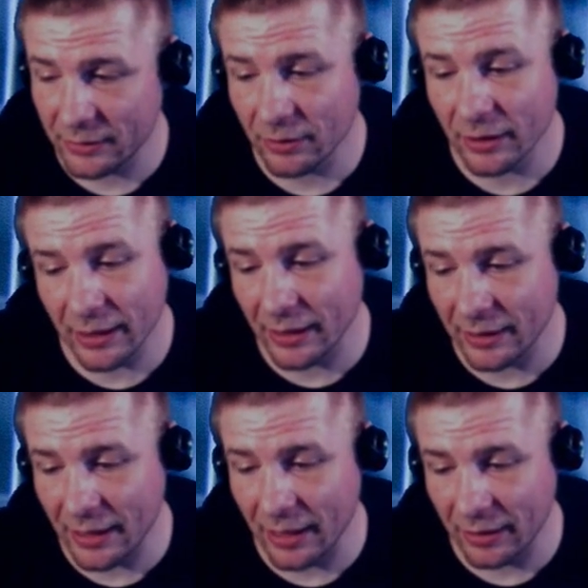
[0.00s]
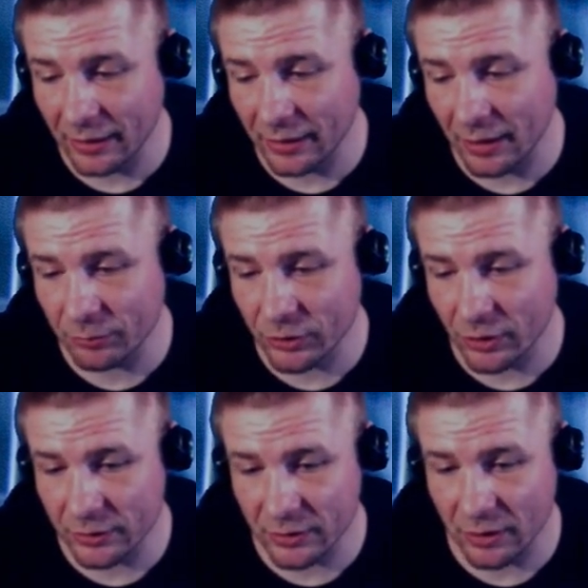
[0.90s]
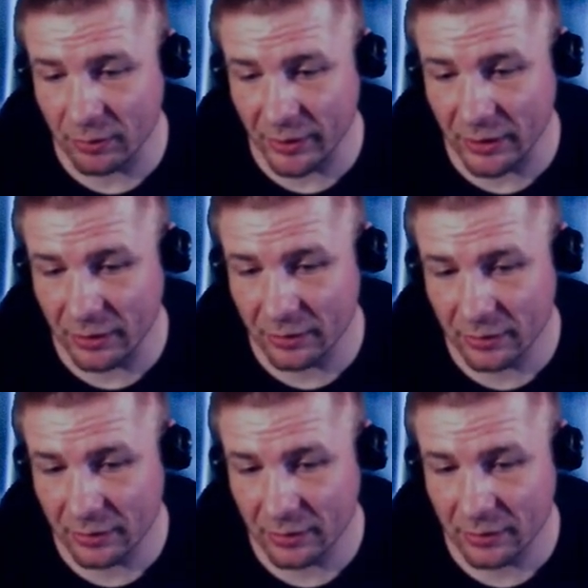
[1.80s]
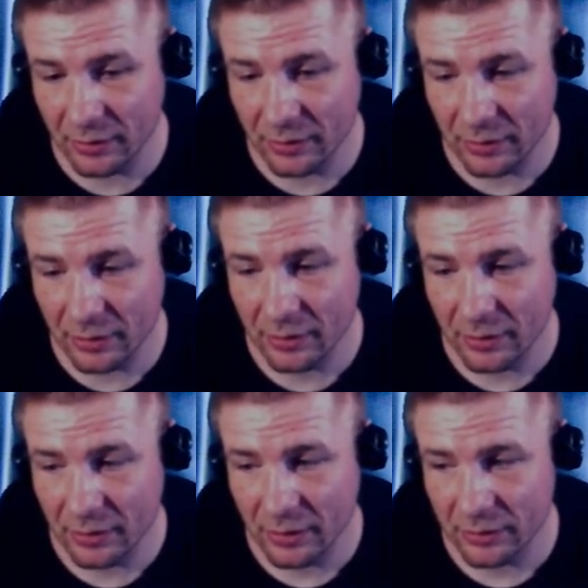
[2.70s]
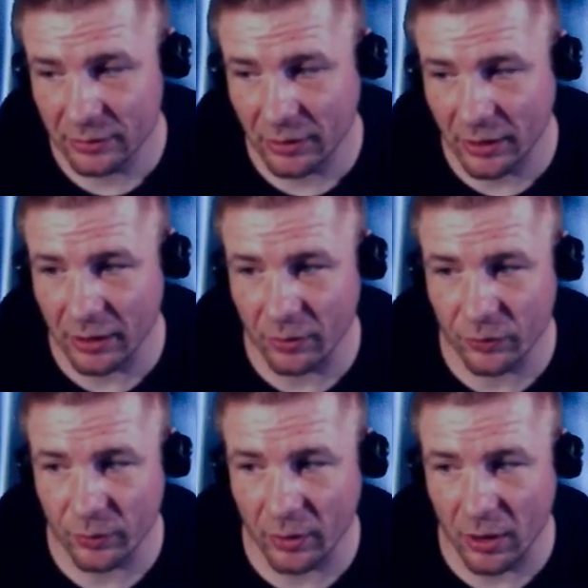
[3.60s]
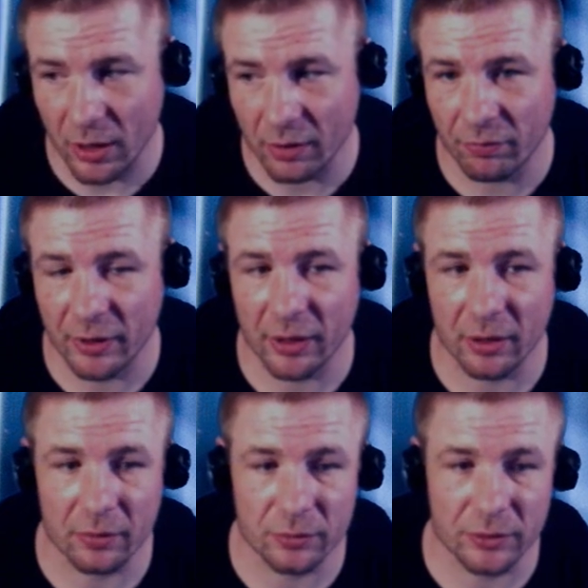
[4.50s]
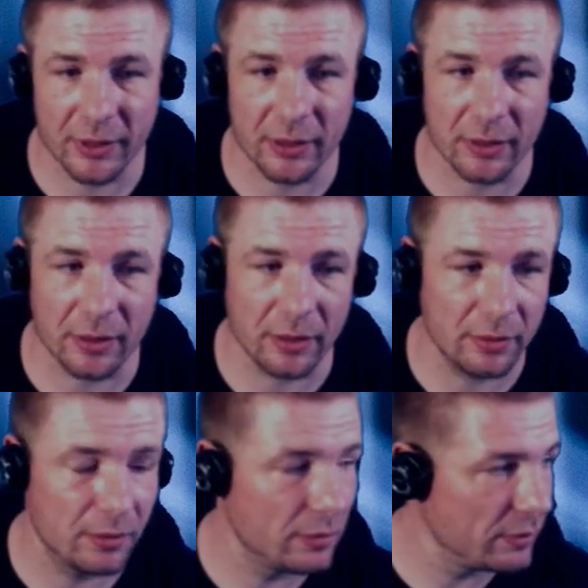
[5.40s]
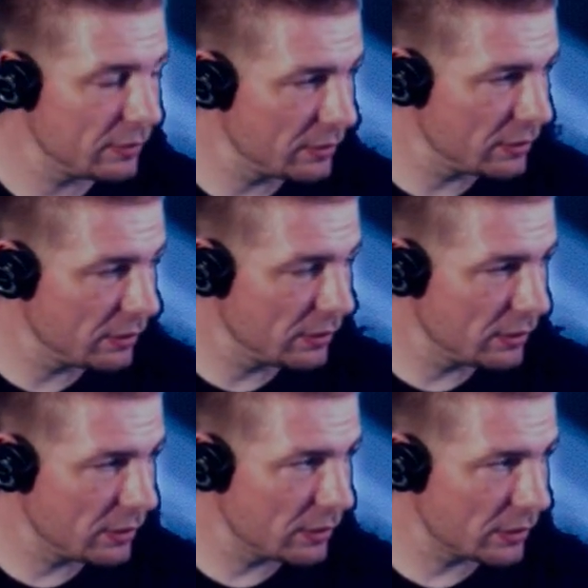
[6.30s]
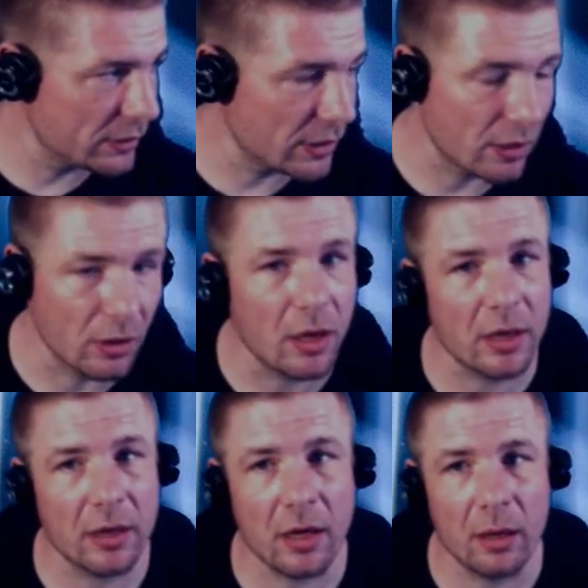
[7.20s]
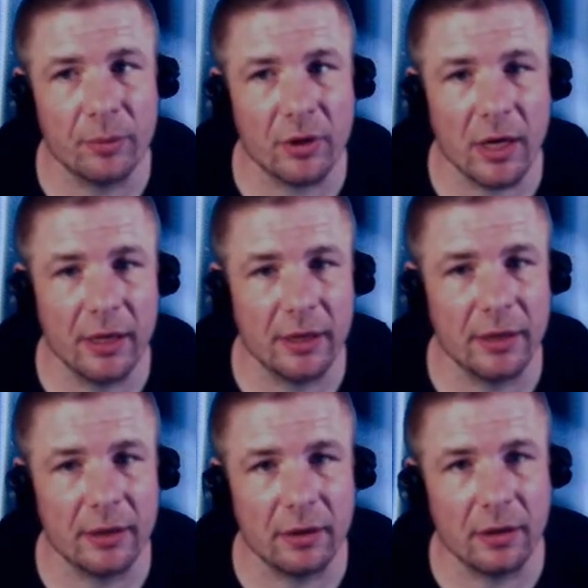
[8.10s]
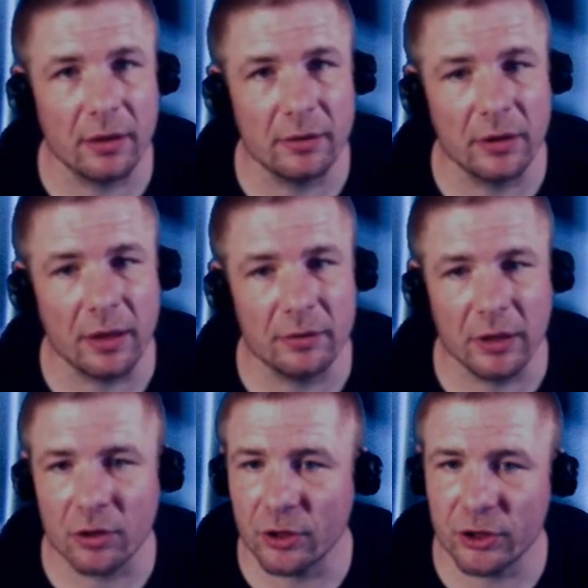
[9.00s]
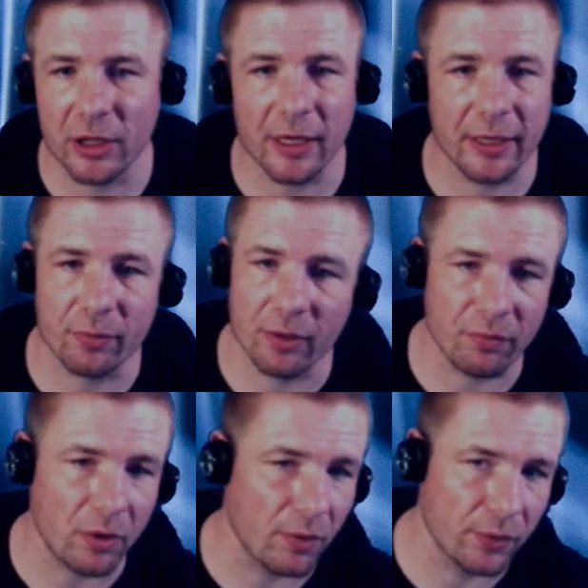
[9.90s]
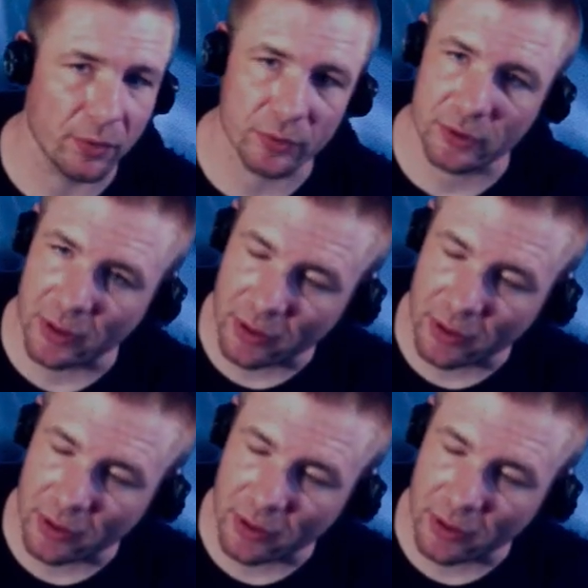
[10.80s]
still need to get that, and then I'm sure it's gonna be they're gonna go through a lot of videos, and I got a lot of copyrighted, and I heard you got to get rid of all those